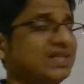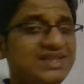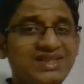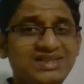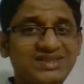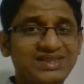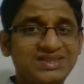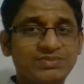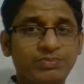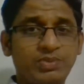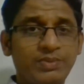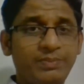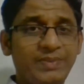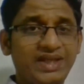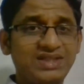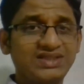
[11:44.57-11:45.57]
this is
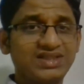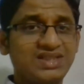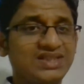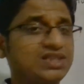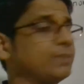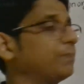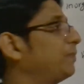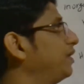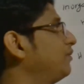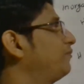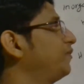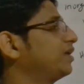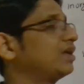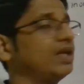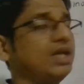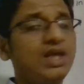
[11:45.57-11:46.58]
benzene is a
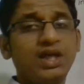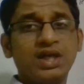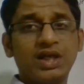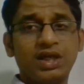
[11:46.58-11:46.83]
perfect